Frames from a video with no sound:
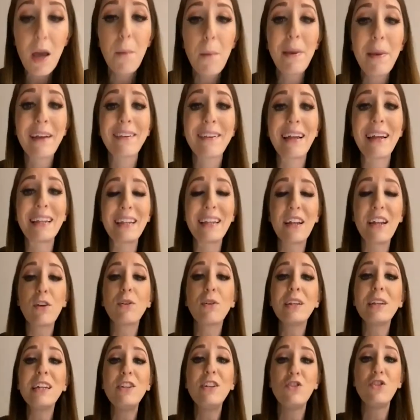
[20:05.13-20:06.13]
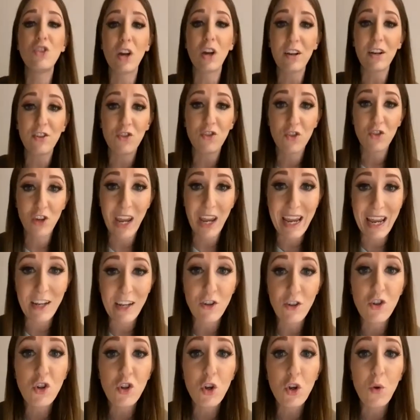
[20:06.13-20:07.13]
because I literally just
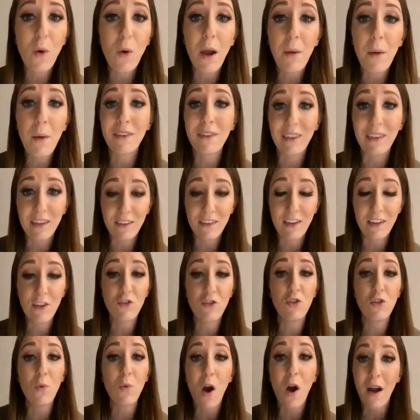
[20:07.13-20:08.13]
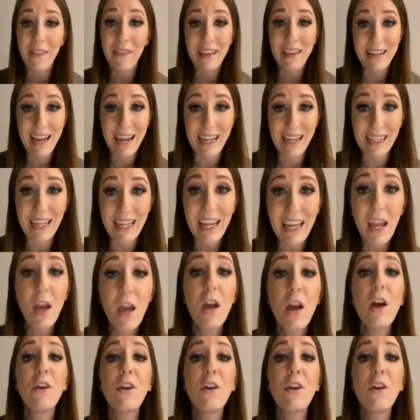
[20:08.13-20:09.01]
changed who I was listening to on the daily.